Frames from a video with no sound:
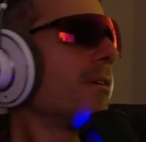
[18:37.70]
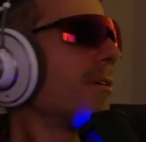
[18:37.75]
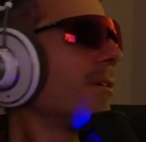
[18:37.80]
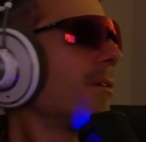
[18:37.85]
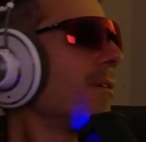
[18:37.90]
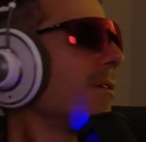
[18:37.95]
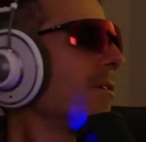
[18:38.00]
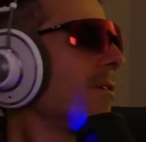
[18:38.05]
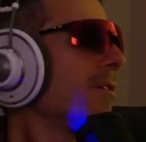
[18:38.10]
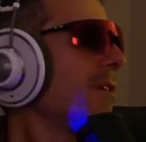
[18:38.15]

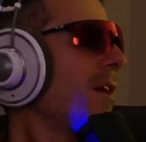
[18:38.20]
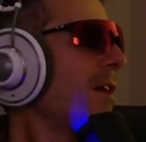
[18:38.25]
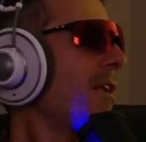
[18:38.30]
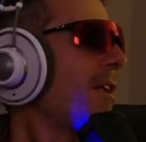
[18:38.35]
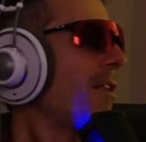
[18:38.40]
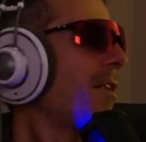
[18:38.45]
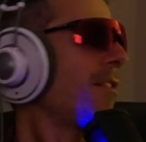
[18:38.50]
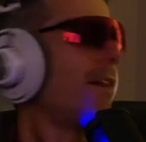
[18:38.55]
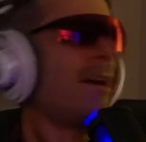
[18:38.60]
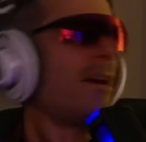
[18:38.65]
got out of
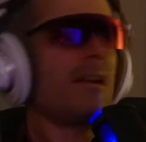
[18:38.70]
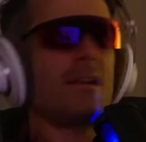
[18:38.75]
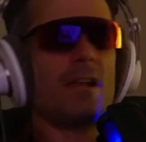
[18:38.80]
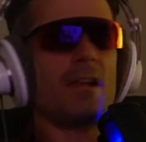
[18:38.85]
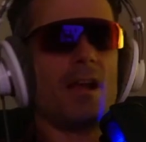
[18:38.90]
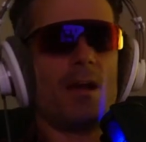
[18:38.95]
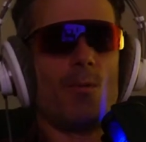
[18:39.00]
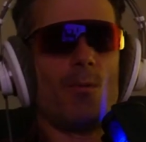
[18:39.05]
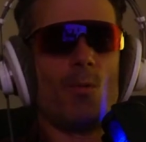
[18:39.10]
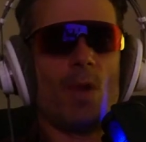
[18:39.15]
line, you
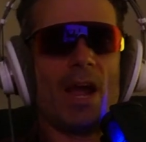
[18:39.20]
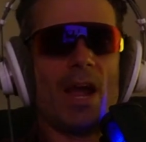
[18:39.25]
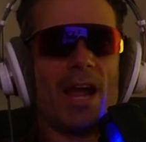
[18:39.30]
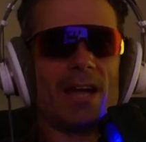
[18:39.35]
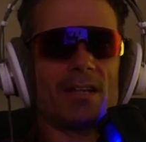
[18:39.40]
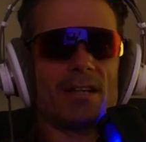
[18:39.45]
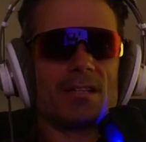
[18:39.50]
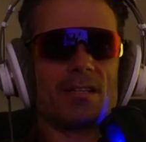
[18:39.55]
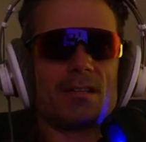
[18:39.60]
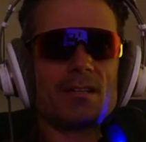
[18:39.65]
got
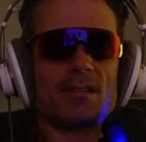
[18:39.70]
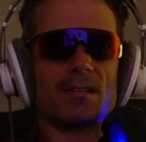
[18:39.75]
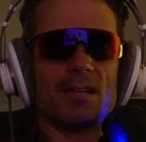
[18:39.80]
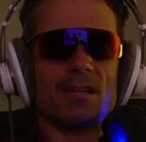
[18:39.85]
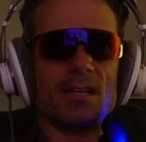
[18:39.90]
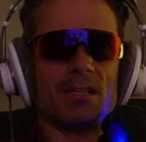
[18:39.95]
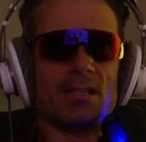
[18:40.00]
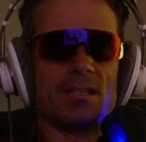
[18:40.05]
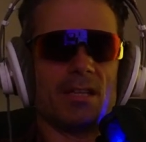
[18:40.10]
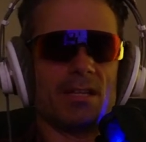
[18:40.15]
whacked,
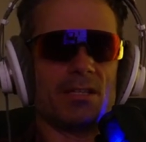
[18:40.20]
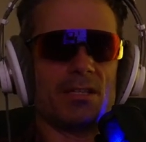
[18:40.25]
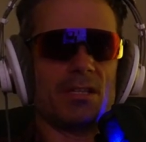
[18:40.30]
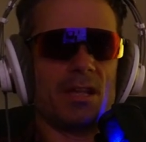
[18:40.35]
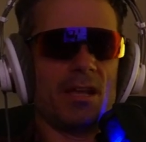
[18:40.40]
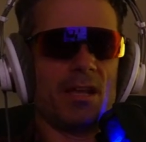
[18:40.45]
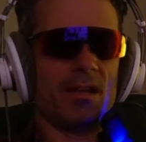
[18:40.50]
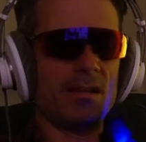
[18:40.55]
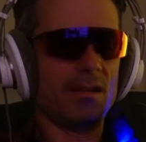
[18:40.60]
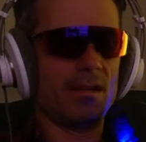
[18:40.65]
as they
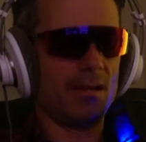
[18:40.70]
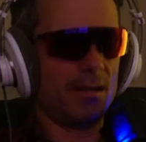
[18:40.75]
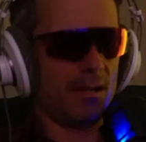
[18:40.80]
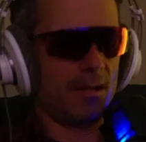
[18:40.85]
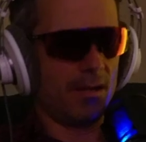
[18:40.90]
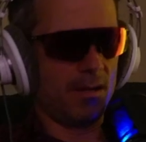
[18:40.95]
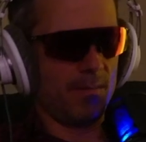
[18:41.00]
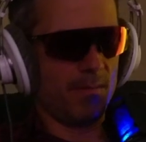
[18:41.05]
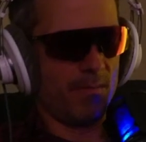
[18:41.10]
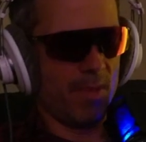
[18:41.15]
said.
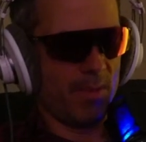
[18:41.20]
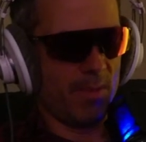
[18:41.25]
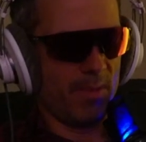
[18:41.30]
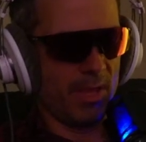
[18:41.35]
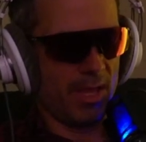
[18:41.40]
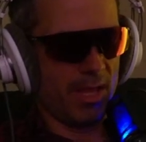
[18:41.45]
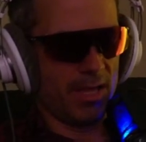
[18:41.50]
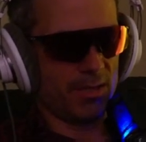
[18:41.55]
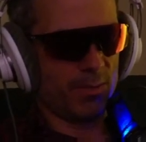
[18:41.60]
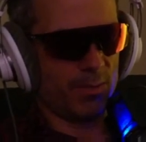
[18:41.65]
And maybe
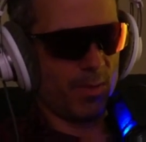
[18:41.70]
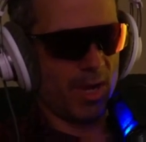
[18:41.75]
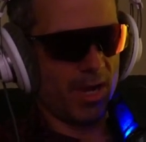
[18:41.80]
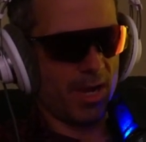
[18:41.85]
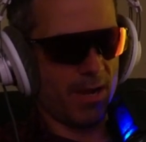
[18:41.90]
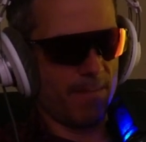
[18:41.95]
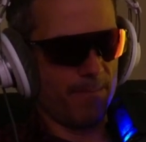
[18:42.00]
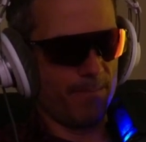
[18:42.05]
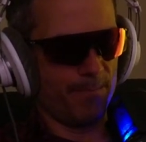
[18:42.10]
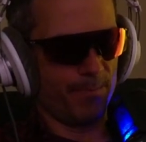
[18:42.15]
that's why
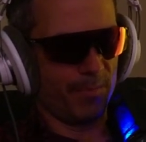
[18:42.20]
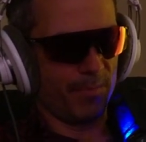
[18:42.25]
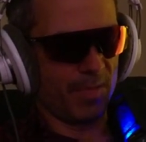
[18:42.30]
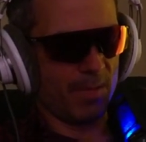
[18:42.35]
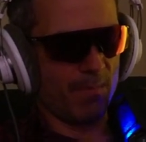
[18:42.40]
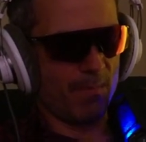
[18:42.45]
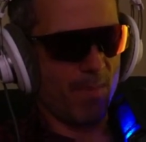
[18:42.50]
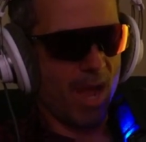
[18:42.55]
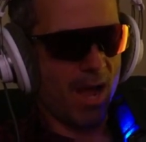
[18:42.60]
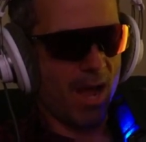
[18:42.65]

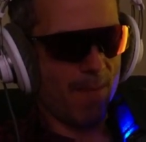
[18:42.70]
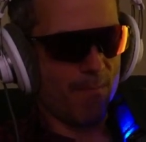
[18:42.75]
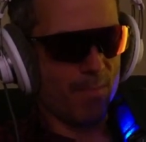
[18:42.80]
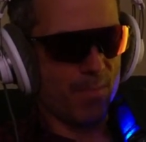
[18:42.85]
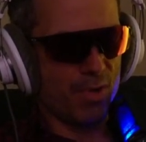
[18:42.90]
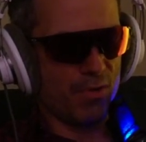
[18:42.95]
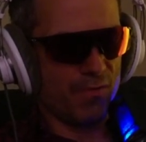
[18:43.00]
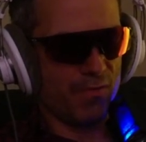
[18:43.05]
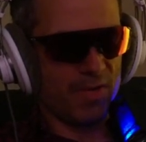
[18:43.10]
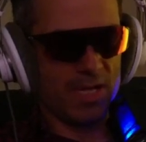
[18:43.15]
mob
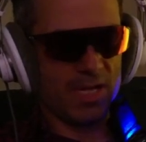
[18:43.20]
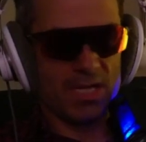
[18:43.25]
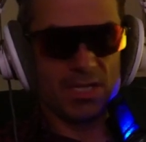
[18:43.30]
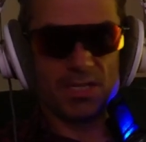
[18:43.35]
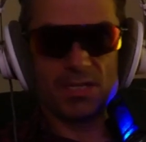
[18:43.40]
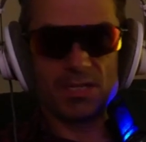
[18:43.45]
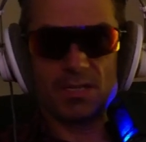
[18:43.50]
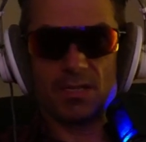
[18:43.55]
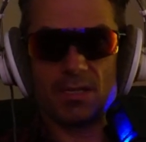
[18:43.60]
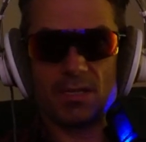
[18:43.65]

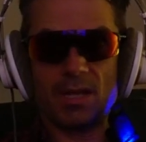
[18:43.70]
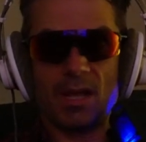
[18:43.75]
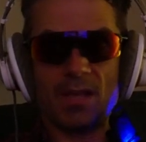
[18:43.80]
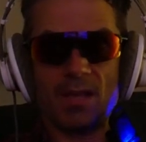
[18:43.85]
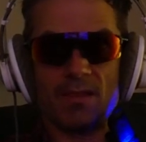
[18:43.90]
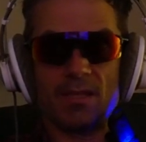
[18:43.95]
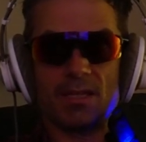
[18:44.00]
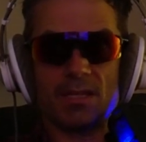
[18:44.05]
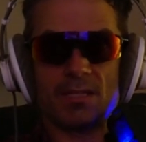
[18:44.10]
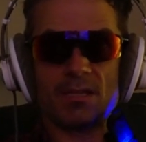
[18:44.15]
movies and
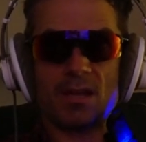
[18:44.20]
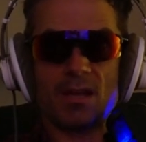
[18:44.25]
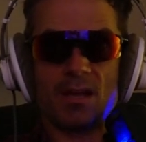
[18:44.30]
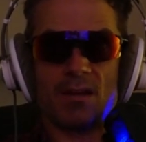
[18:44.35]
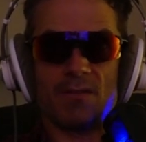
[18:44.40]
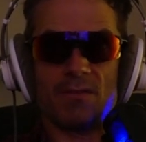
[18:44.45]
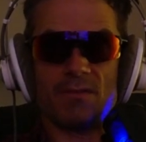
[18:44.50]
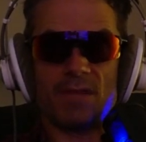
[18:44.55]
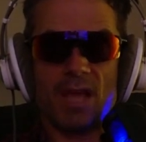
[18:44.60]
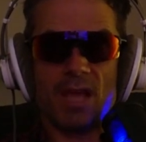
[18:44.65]
this kind
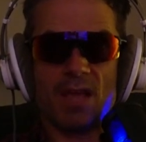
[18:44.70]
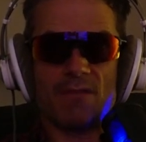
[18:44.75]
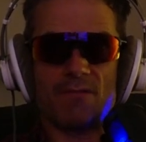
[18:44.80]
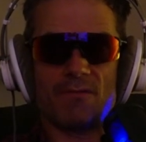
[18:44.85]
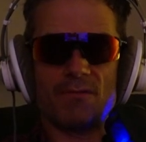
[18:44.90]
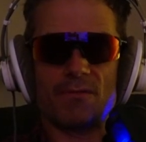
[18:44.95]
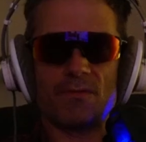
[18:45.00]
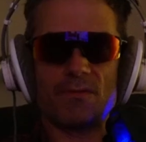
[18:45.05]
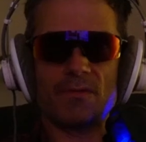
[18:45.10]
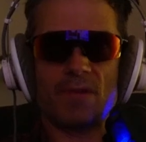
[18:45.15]
of life
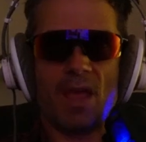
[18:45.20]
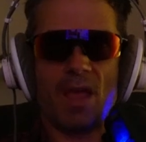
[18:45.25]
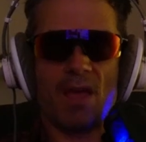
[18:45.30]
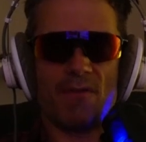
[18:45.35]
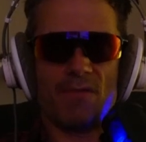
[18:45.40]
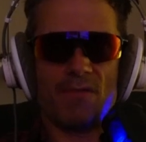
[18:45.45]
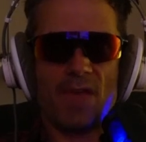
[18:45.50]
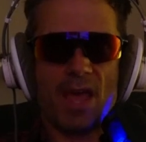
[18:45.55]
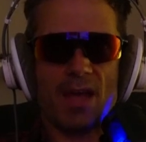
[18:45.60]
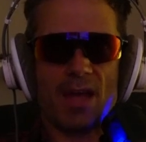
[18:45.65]
have
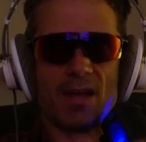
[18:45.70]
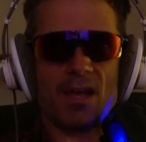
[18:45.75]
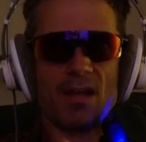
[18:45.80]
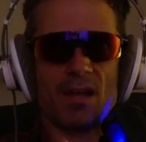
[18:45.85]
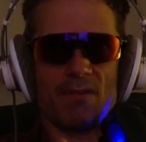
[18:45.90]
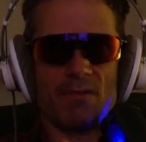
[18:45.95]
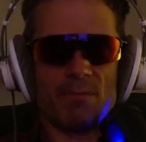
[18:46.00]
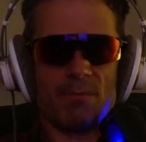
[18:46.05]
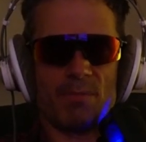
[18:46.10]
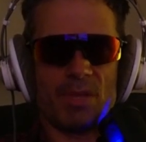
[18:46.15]
that kind of
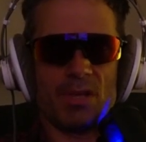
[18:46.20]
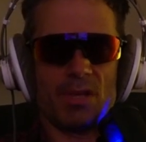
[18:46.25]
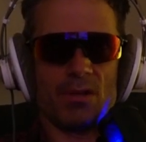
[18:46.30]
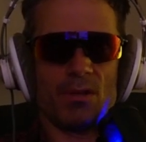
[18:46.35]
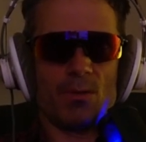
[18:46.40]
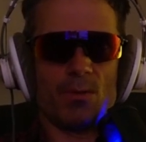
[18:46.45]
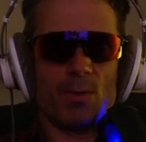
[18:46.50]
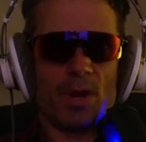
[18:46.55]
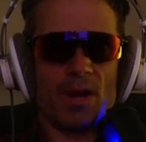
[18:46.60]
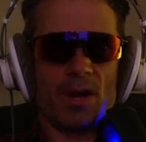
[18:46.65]
appeal,
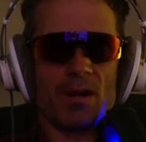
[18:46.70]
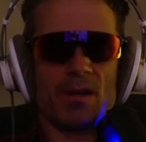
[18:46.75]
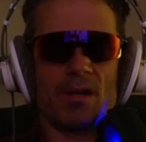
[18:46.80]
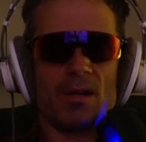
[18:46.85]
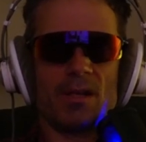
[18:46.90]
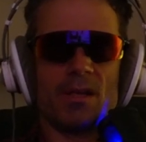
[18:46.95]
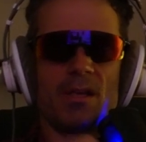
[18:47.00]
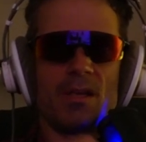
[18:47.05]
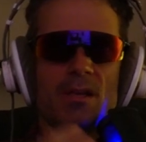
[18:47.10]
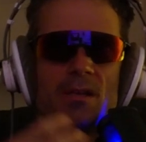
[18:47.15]
where
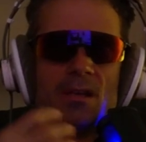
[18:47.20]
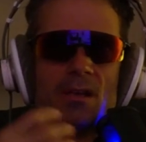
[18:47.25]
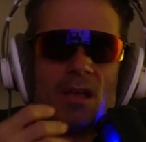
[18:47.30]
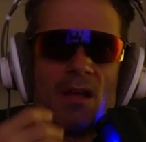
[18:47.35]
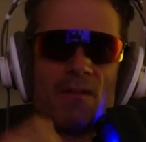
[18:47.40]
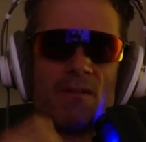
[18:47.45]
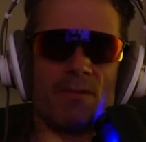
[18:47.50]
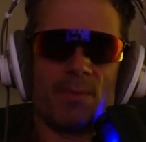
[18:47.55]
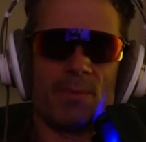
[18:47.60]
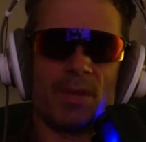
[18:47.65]

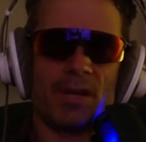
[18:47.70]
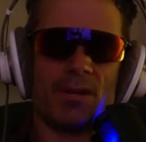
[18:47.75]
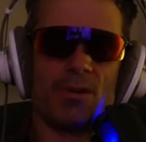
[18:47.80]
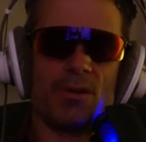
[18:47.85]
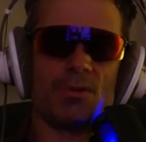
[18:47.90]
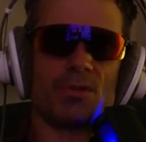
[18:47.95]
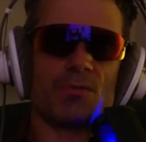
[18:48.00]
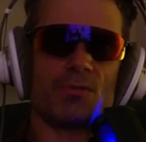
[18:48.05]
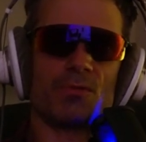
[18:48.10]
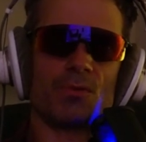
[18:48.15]
everybody knows
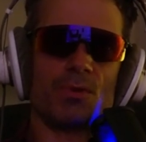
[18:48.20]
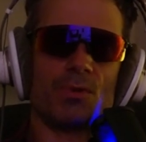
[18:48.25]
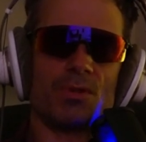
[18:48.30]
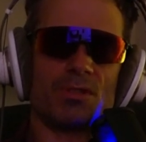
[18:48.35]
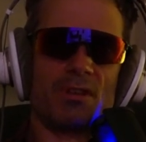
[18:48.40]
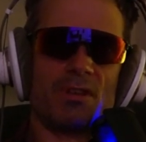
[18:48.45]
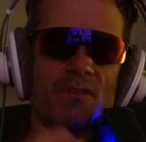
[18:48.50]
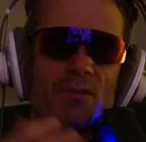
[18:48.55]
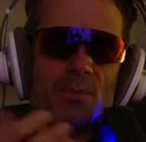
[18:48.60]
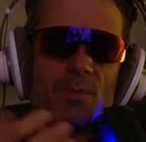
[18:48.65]
the rules,
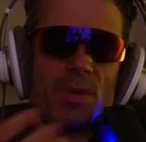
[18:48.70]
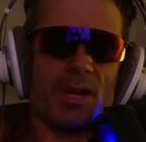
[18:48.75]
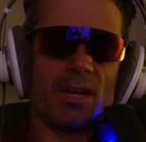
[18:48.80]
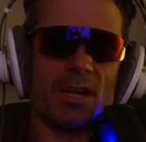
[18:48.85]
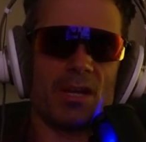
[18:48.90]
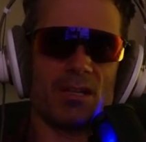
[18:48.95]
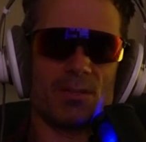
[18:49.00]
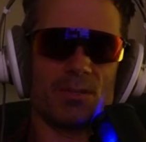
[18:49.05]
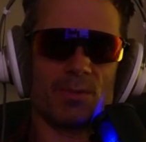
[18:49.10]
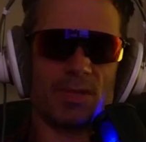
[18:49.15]
everybody
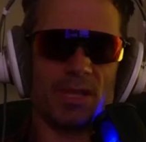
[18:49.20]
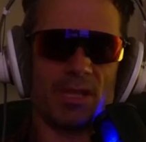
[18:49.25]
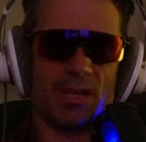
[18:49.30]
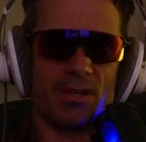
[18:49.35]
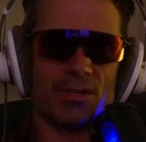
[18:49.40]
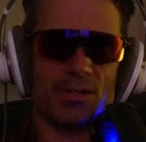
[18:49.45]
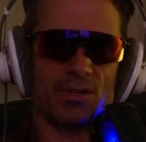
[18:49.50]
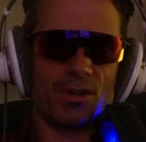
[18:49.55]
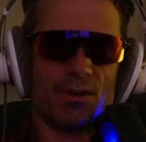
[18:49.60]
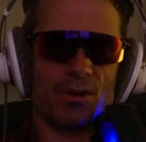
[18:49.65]
gets what they
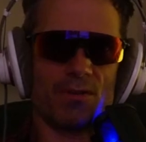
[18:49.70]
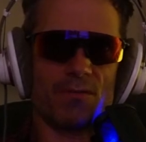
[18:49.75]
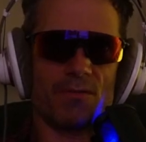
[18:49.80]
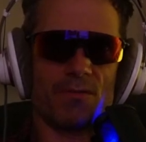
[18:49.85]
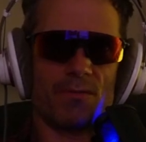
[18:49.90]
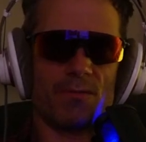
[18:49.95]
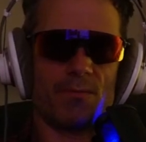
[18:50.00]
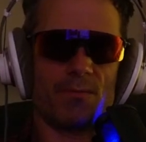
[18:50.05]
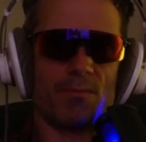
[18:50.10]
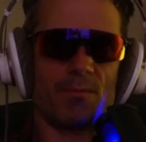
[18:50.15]
deserve.
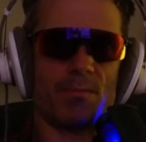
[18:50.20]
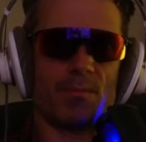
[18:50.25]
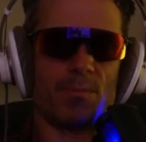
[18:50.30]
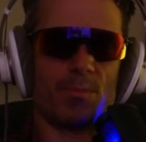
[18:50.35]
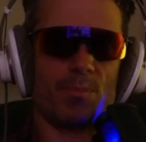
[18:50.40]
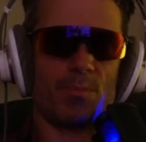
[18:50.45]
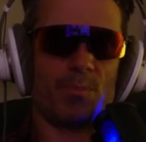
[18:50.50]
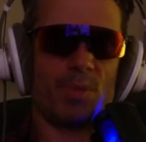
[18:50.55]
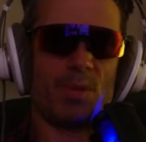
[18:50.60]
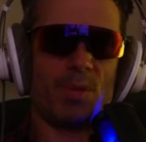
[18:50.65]

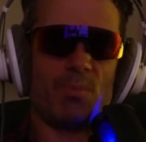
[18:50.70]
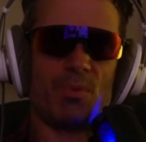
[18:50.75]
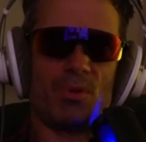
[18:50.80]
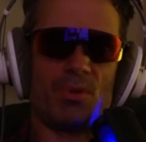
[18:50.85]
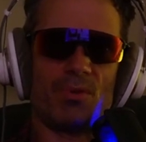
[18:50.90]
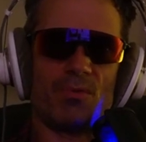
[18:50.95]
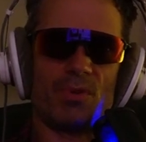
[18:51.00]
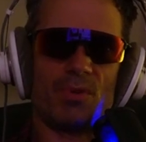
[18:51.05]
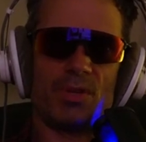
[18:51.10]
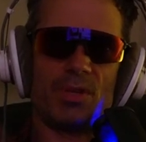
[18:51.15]
People are
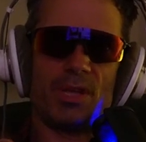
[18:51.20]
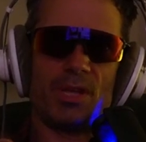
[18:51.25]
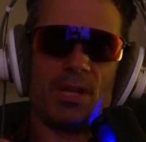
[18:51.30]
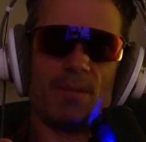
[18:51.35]
really